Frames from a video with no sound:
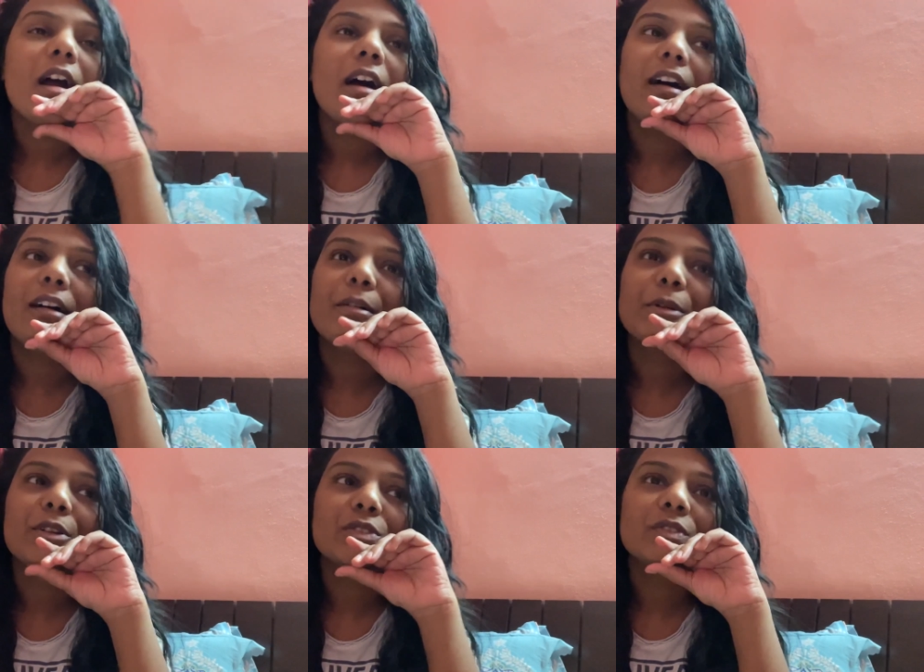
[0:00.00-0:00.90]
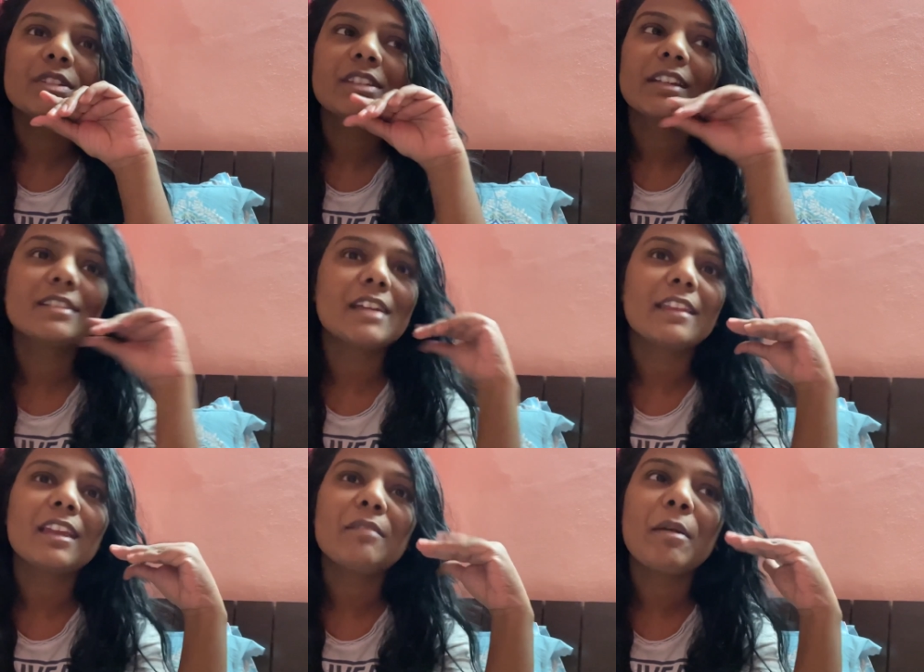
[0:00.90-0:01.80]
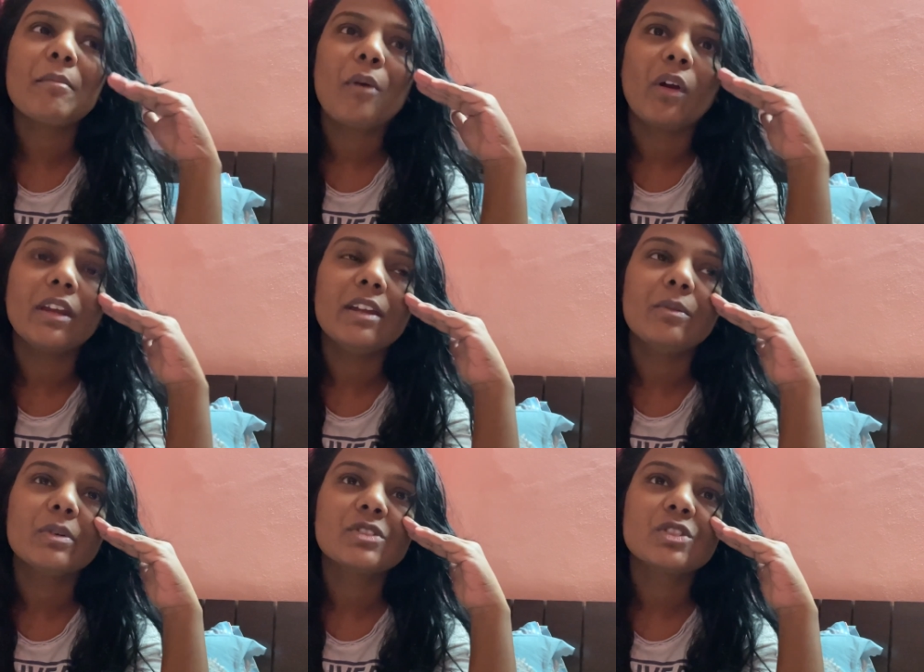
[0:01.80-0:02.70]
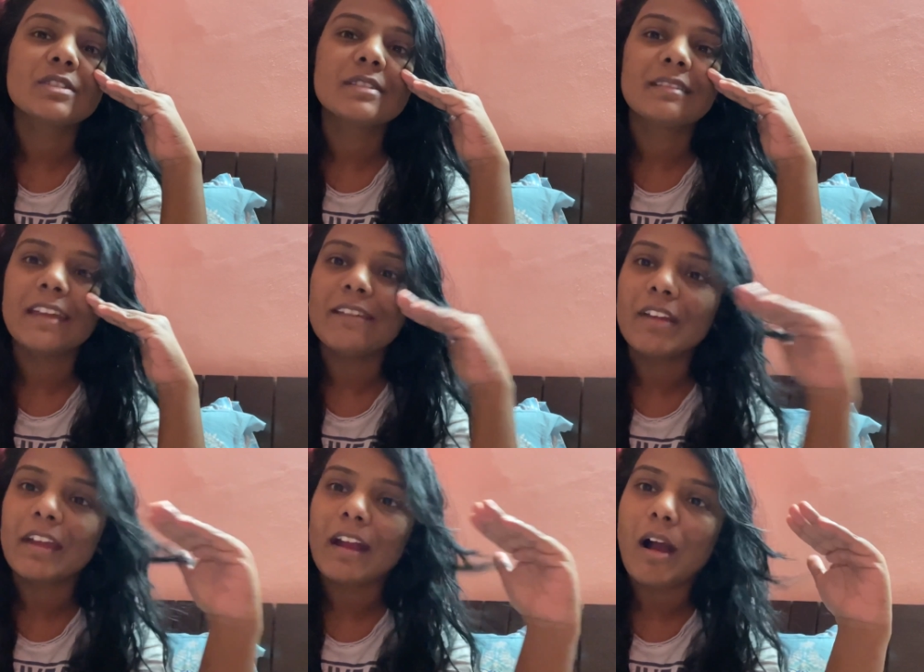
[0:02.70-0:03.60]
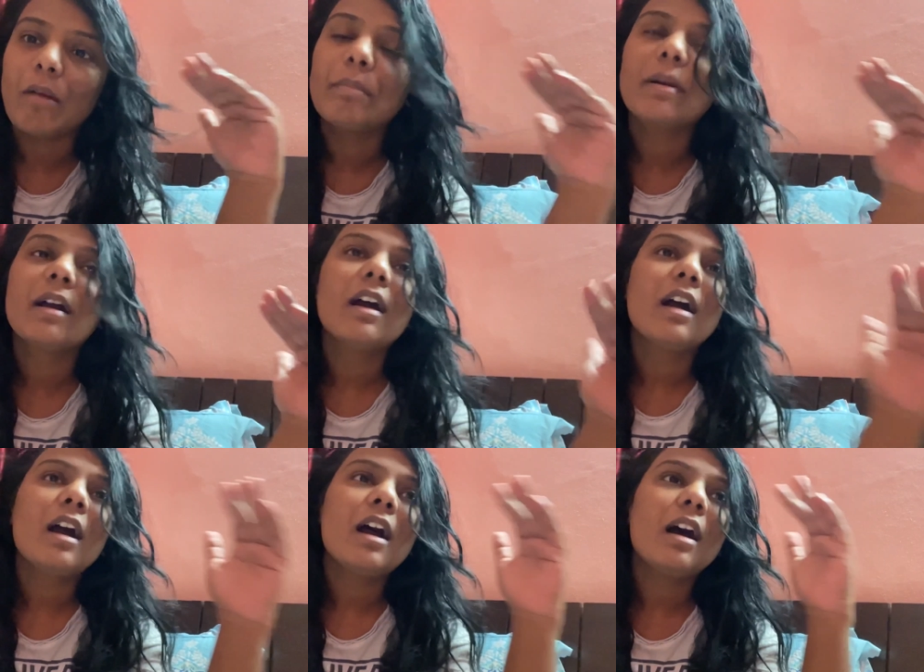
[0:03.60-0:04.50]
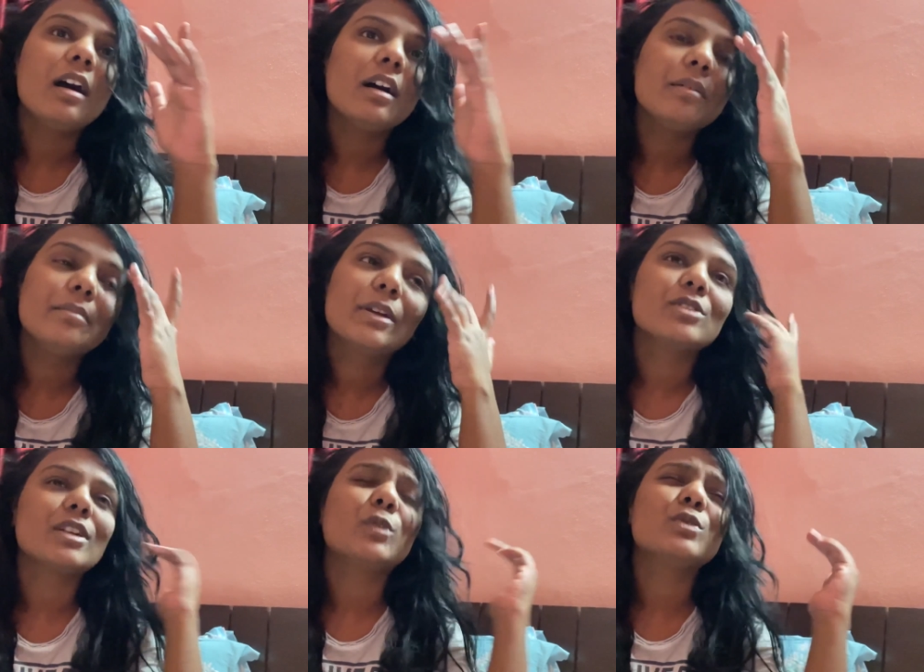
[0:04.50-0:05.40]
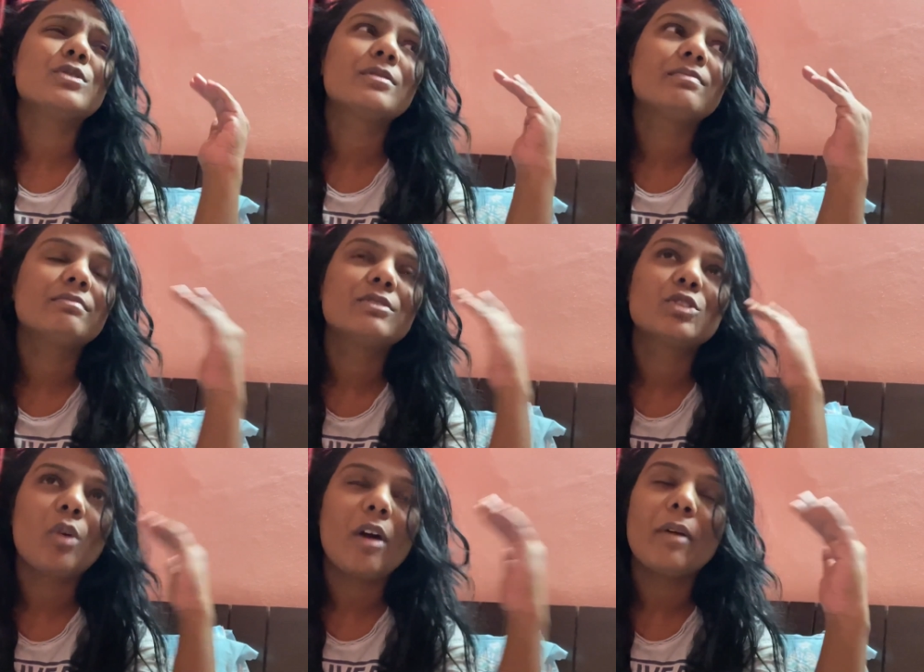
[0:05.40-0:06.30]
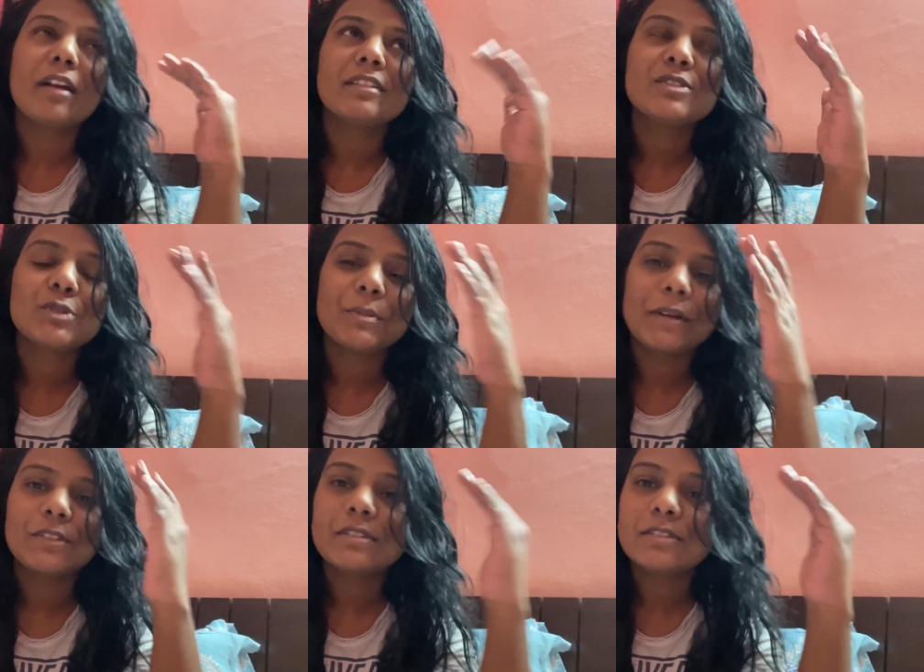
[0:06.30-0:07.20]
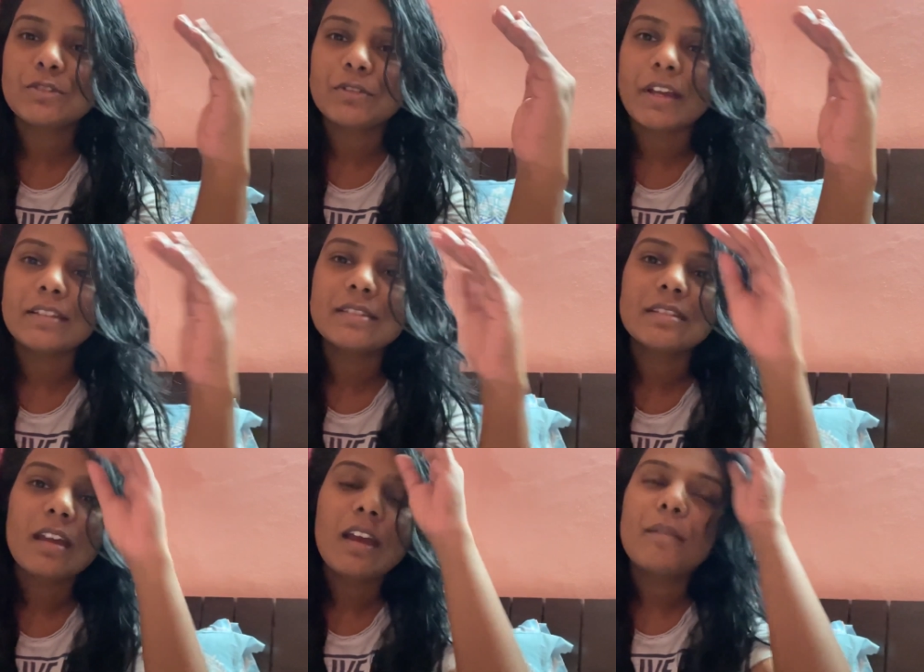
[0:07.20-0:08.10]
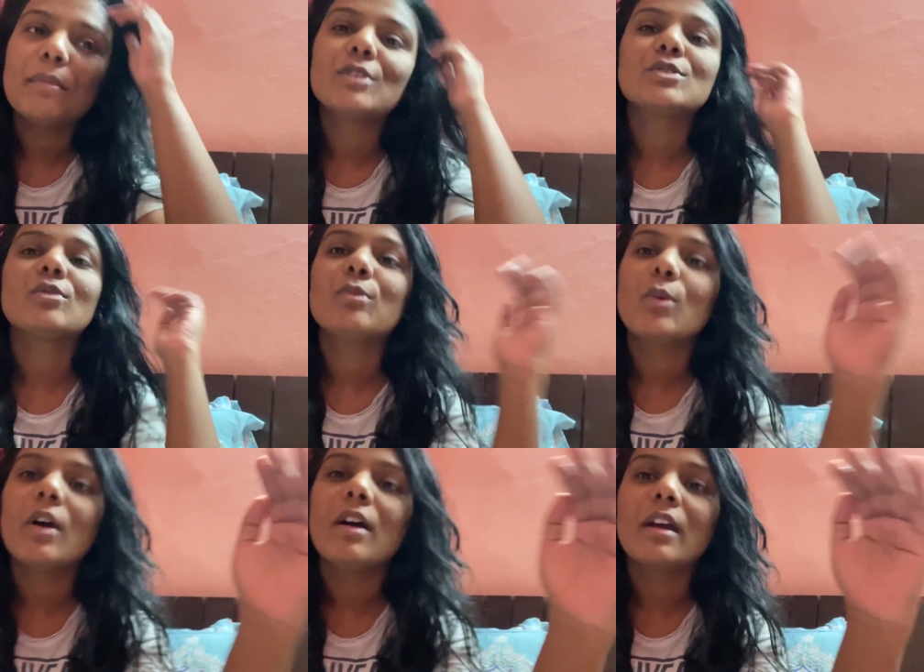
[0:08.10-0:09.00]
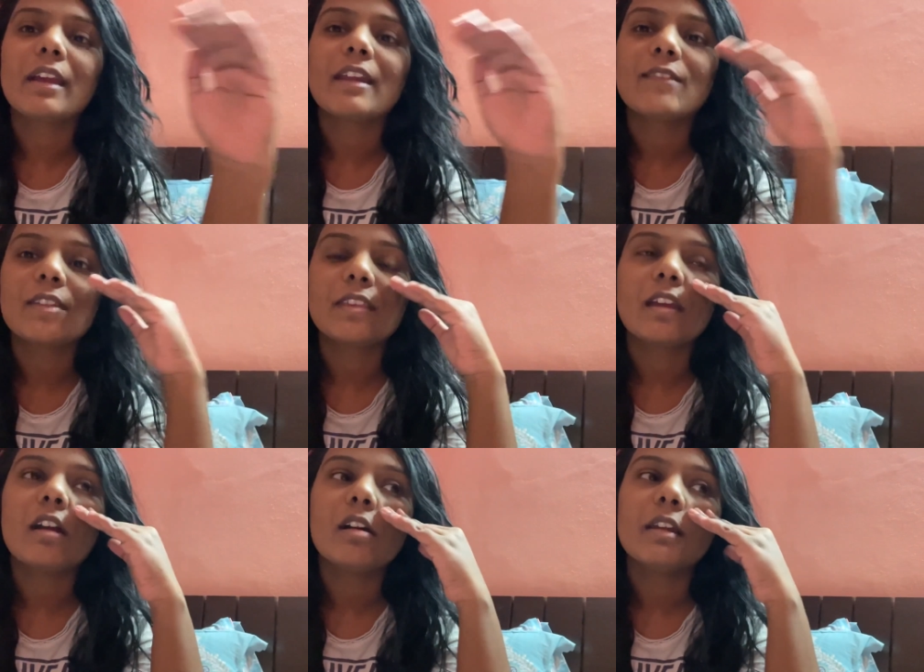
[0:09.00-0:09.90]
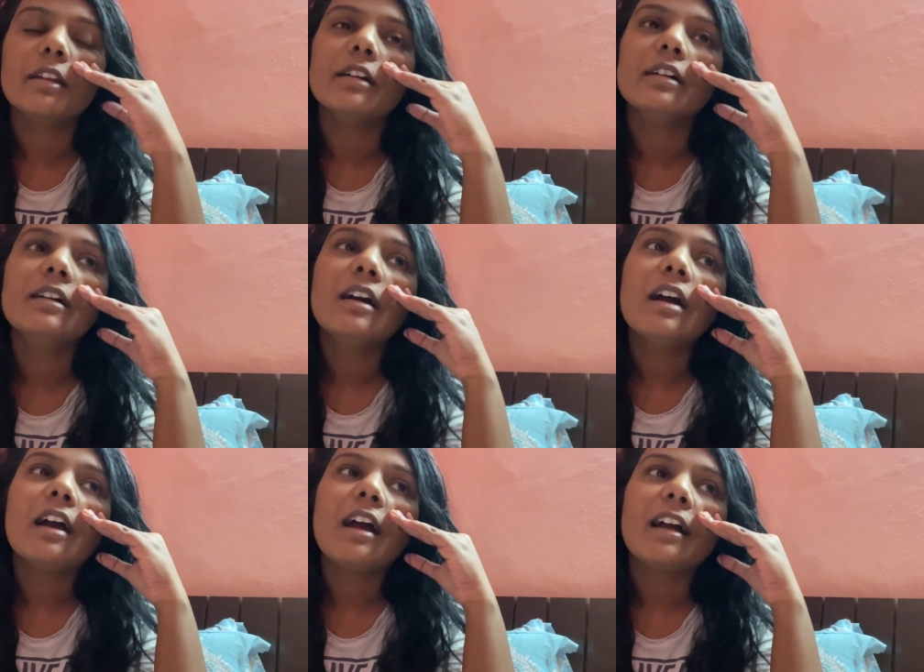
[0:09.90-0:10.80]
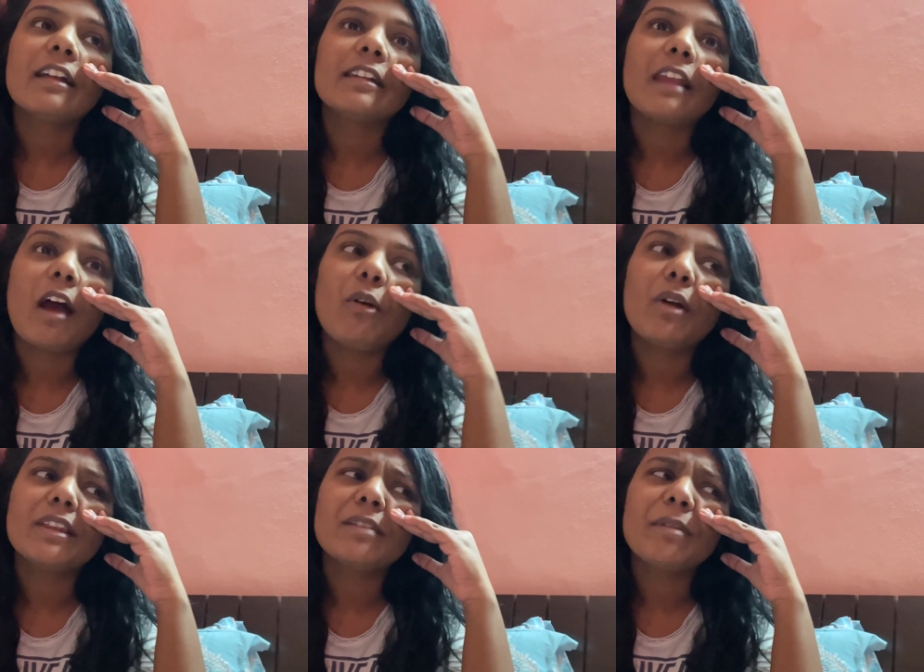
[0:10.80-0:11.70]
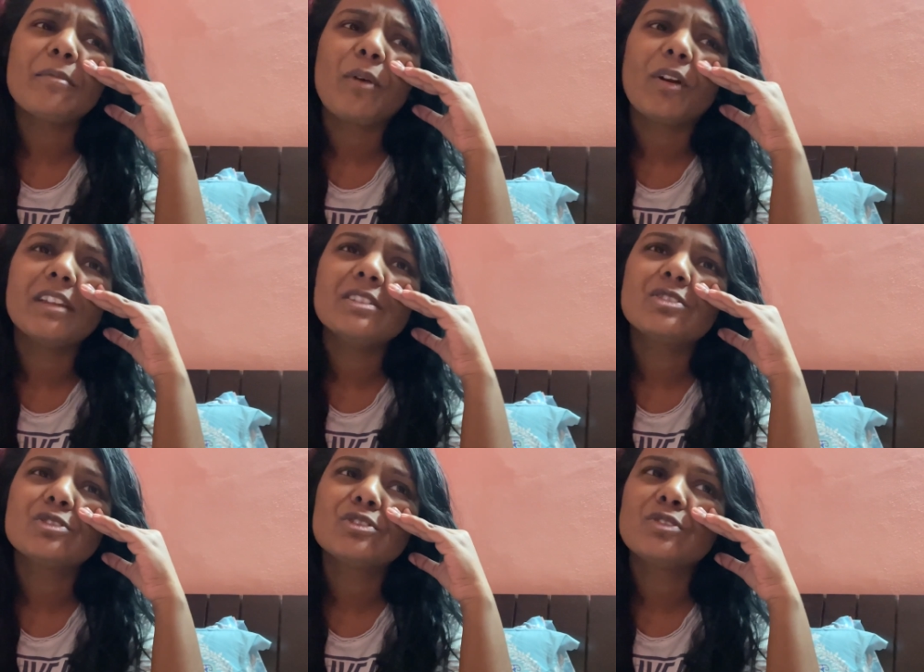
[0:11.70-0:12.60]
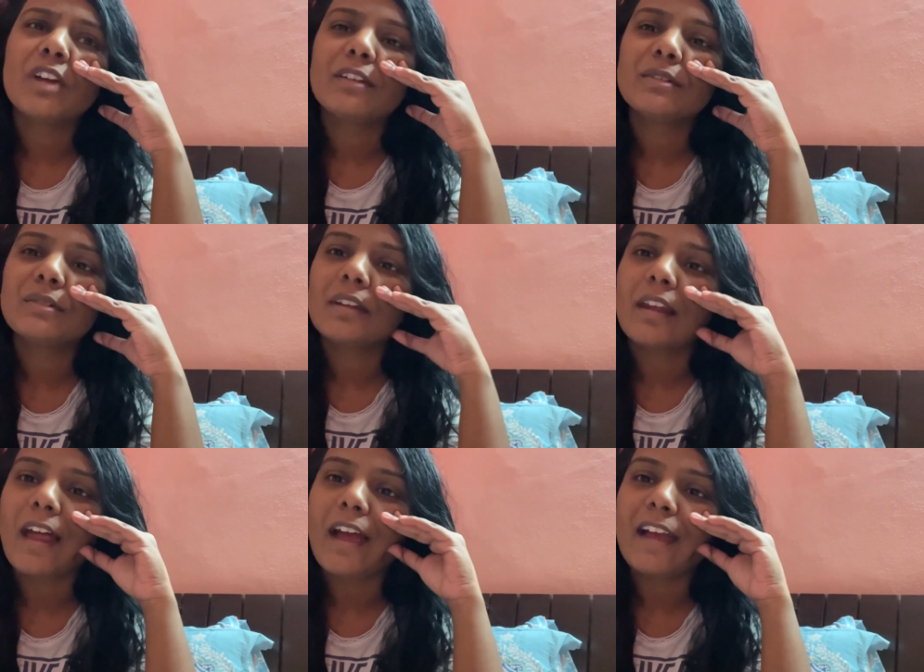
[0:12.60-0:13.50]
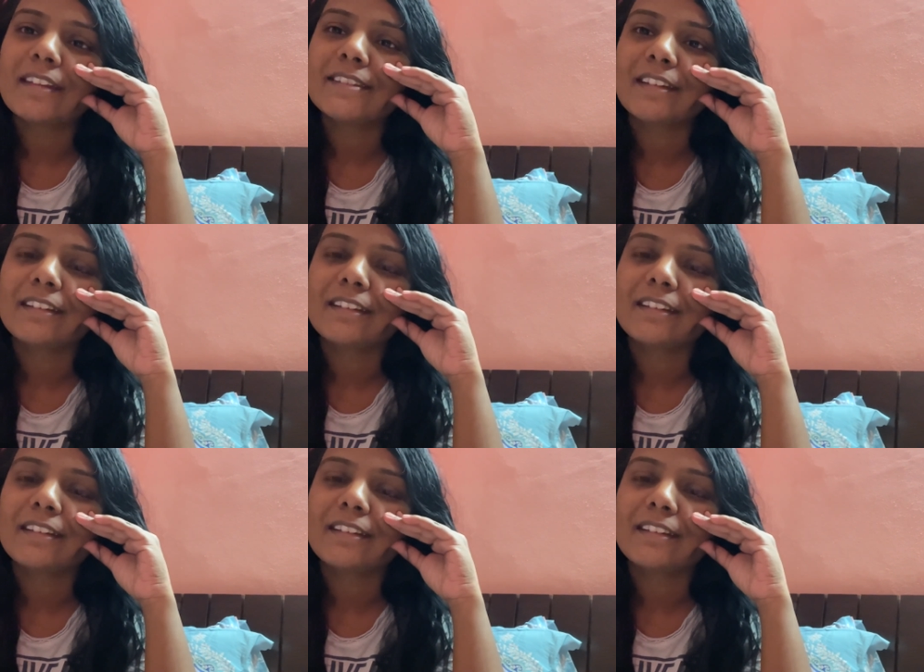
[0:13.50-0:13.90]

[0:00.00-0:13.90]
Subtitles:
because of the sickness. I think my body was just giving up because I was so under so much stress because of work and everything earlier, and now I think my body is just trying to relax and